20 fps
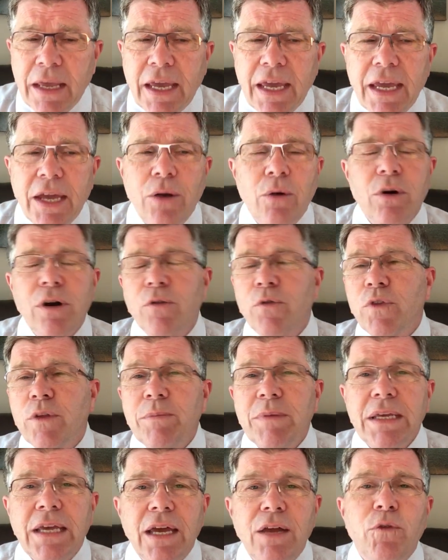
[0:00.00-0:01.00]
In order for them
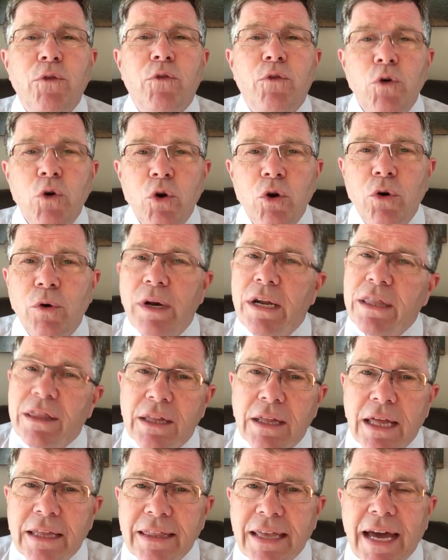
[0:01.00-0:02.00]
to get food or anything
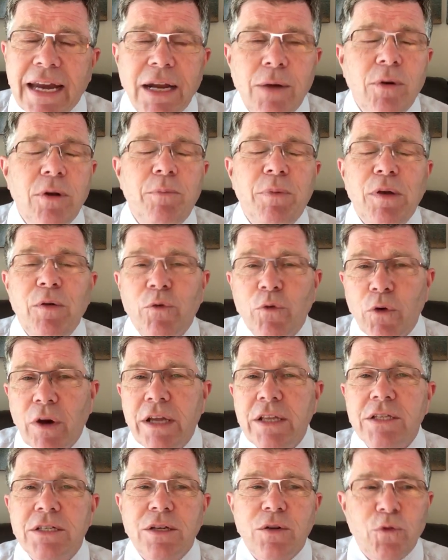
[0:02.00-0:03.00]
like that, it would be
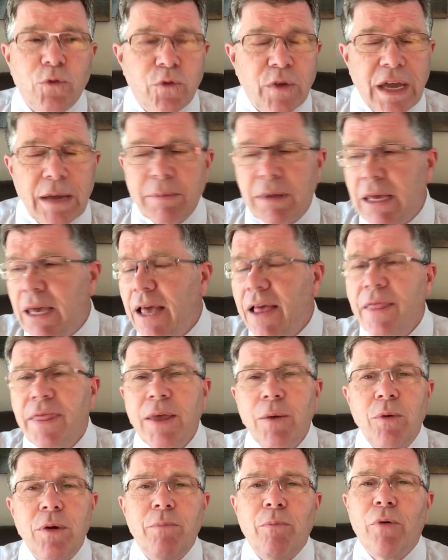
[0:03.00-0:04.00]
friends and family
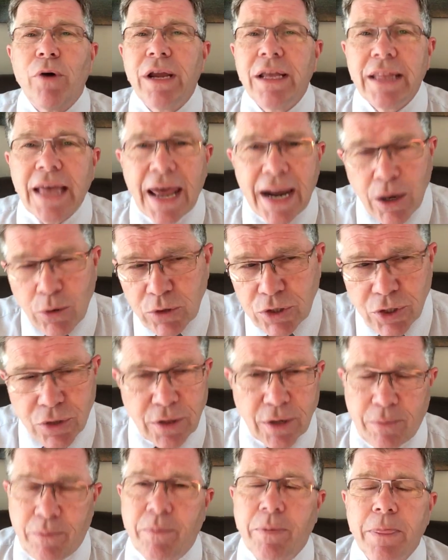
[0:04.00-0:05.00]
that would bring that out to
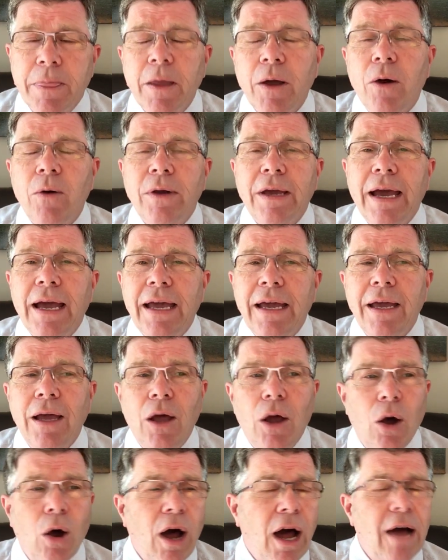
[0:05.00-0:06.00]
them, okay?
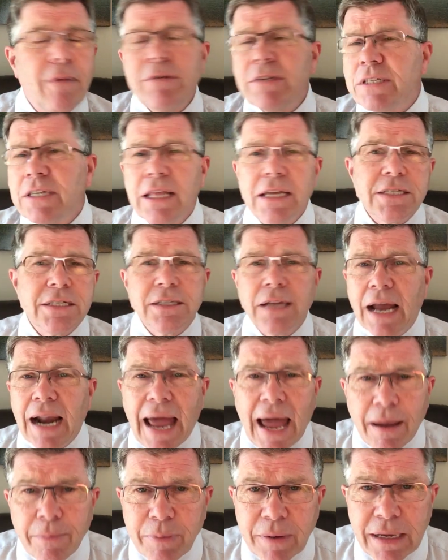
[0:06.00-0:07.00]
Obviously, that's not
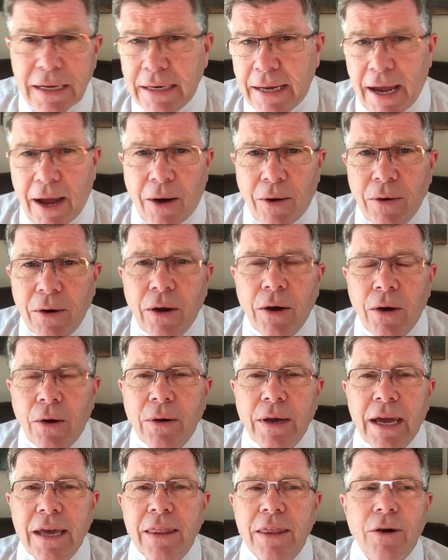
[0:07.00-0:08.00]
happening now,
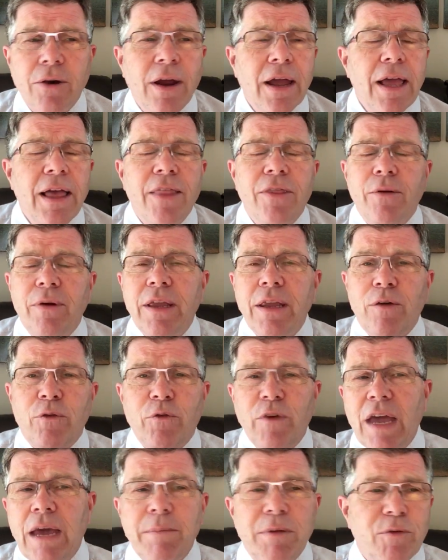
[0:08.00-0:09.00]
okay? They're in a
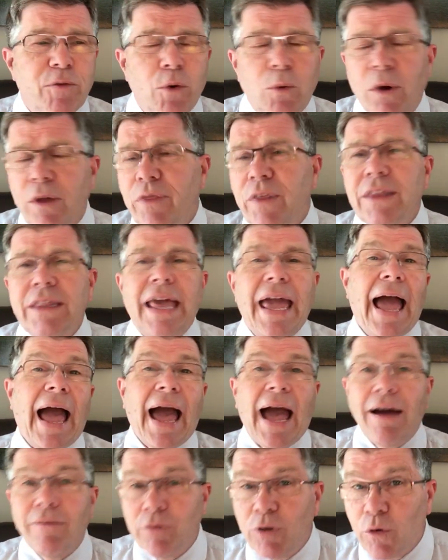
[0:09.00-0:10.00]
famine. For one thing, they
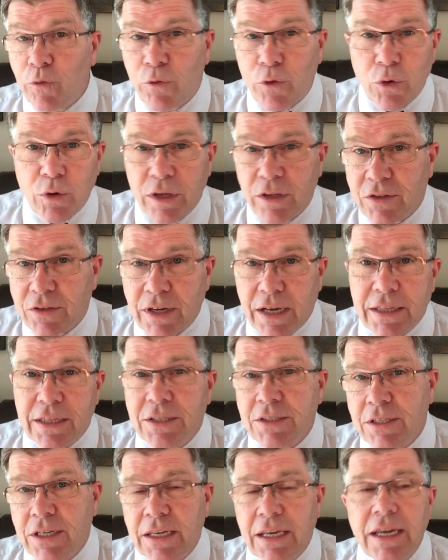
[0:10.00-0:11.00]
have no food inside the
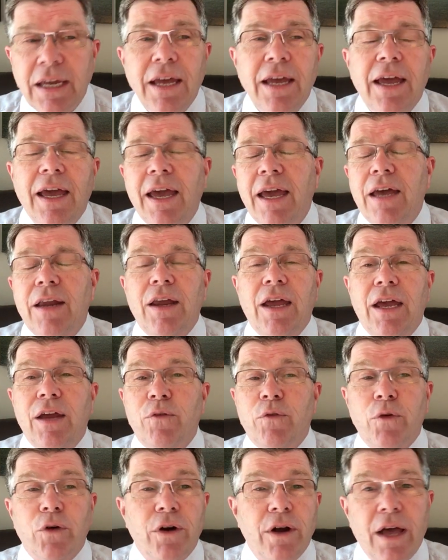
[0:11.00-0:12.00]
city, and
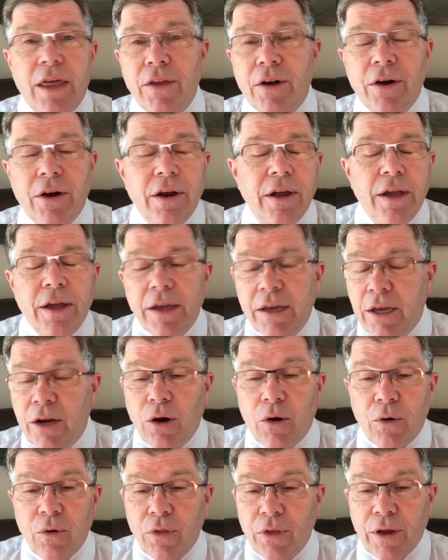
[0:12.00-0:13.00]
for another, you
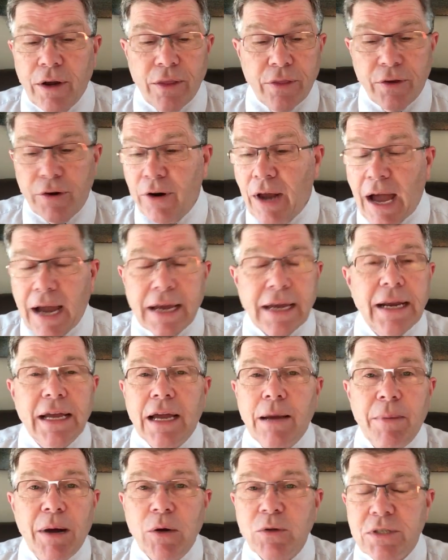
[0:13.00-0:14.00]
know, they're not going to
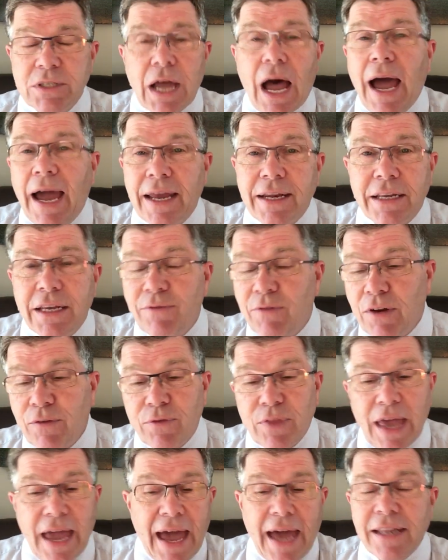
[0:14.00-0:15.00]
come outside, even if
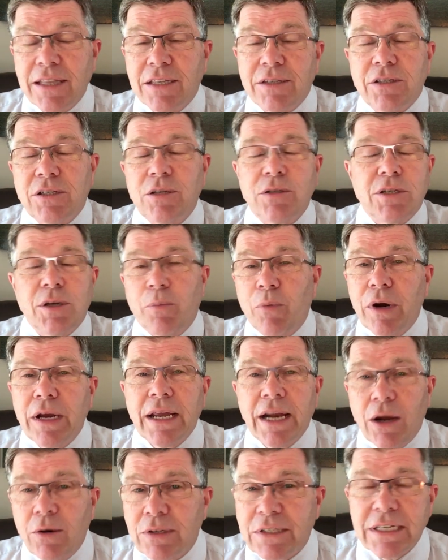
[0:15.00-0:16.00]
they had to bring
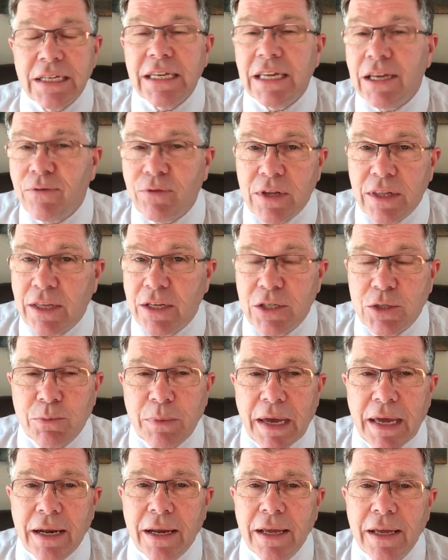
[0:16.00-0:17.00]
it out to give to these
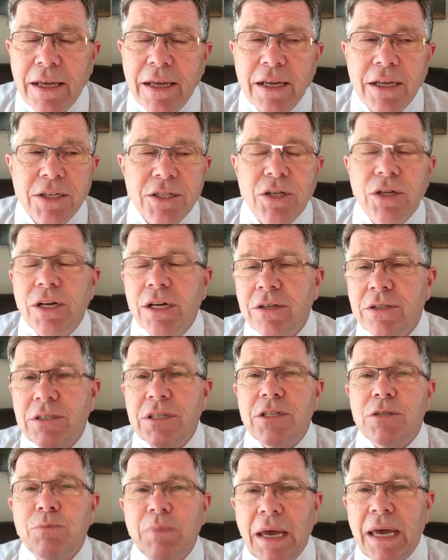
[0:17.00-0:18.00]
men. So here's
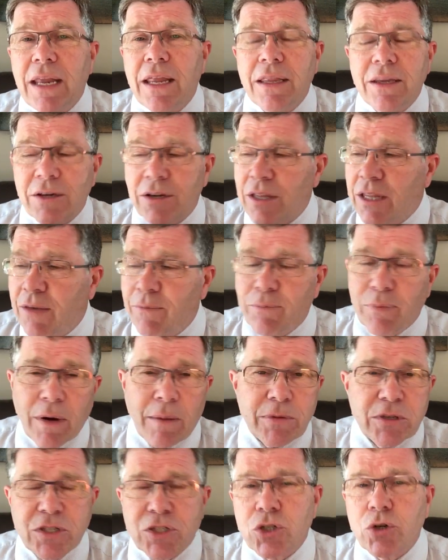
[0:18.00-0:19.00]
these men, and they
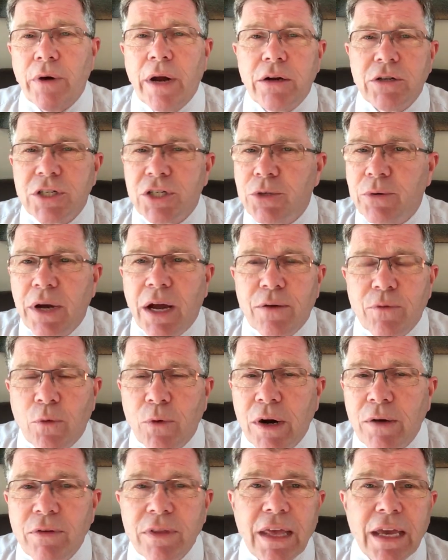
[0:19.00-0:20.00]
probably scrounged around for
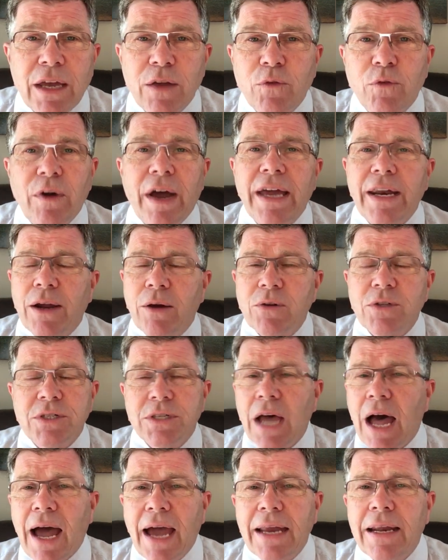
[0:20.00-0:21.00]
whatever they could find
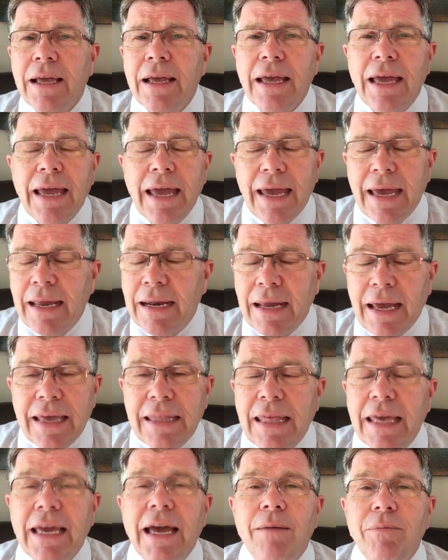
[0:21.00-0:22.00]
outside, and
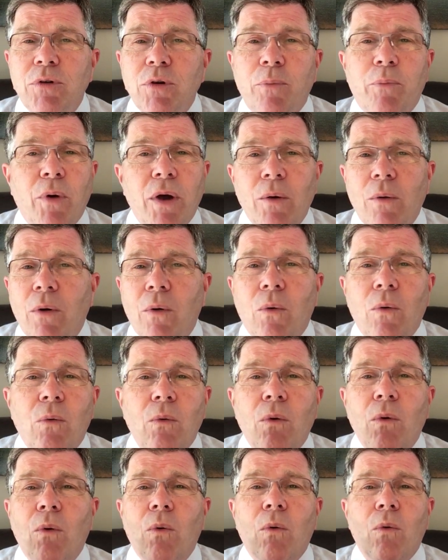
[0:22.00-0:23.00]
they come to a point where
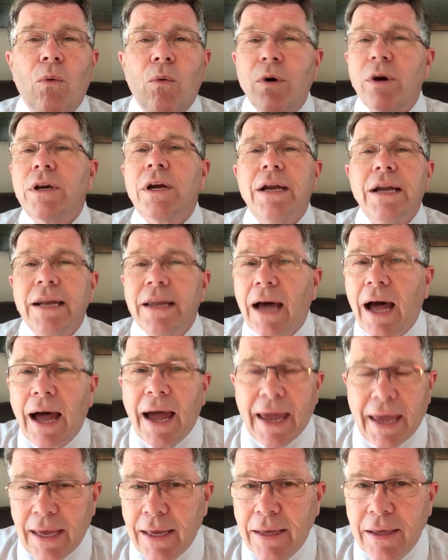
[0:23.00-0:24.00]
we're going to die.
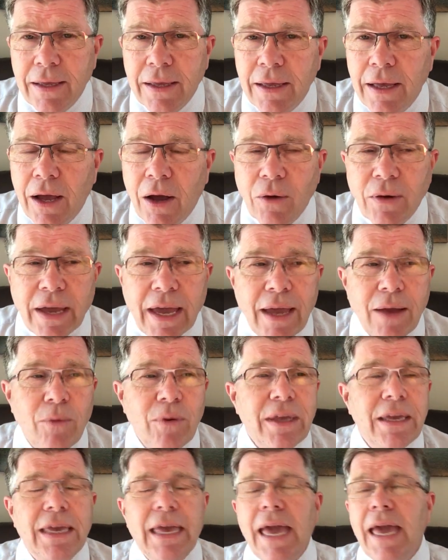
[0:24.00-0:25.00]
Okay,
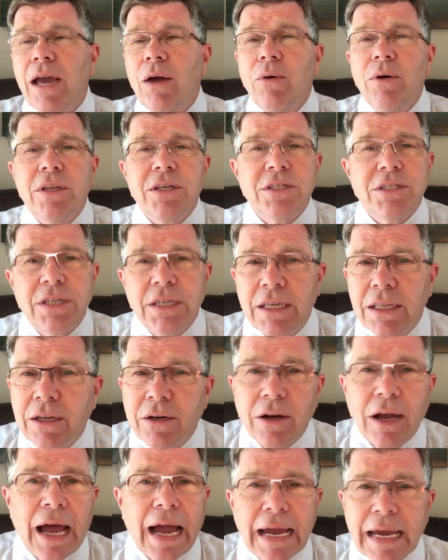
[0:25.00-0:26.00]
we can't go in the city. They're
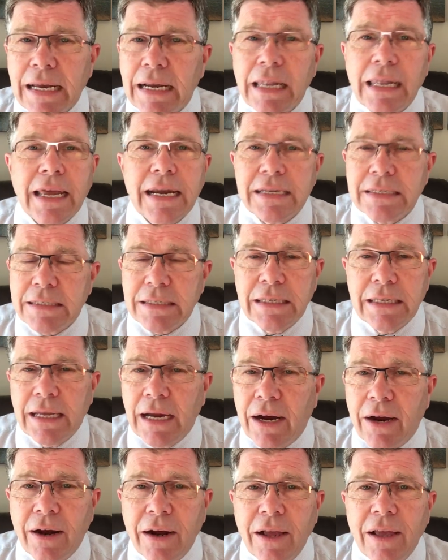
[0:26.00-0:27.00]
not going to let us in
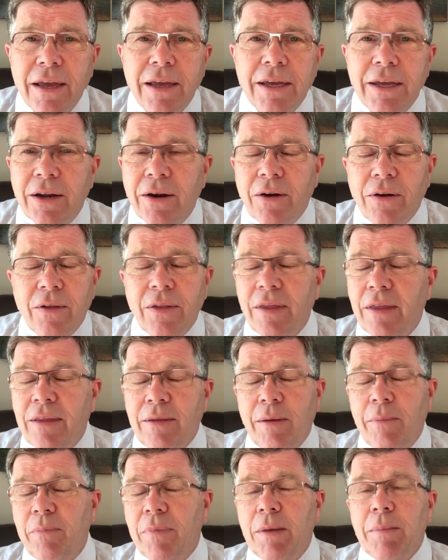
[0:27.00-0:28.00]
there. You know,
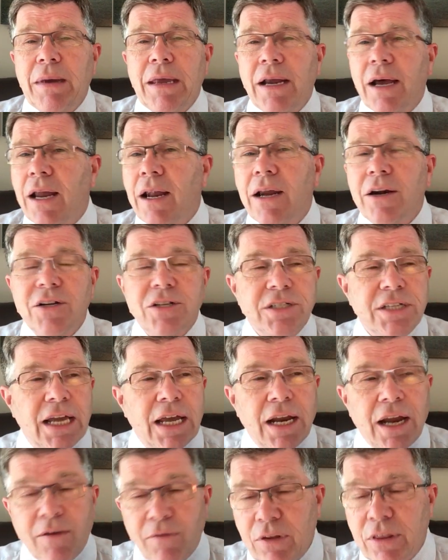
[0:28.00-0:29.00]
they may not
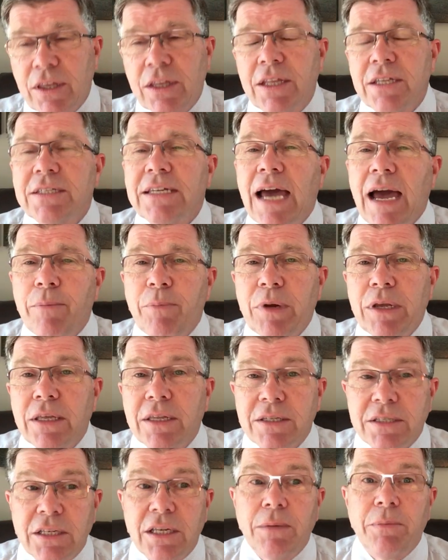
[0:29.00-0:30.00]
understand everything that's happening in
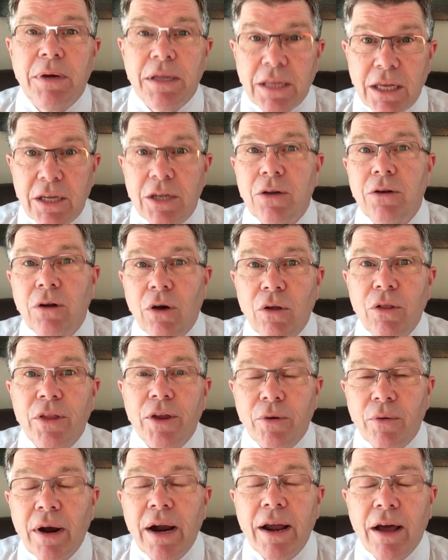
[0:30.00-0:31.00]
the city, but they do know that
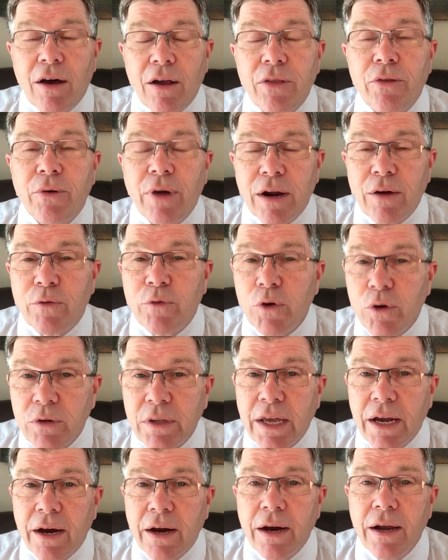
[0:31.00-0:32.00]
they're out of food
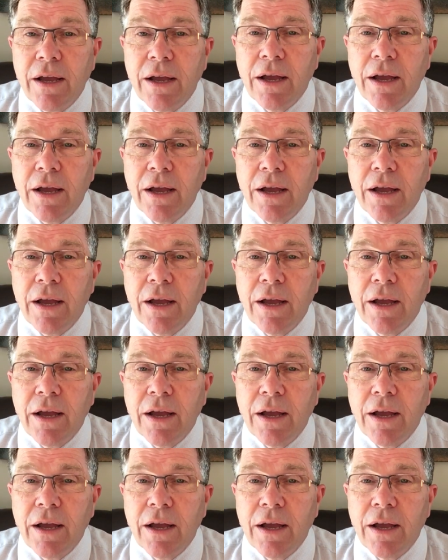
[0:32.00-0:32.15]
there.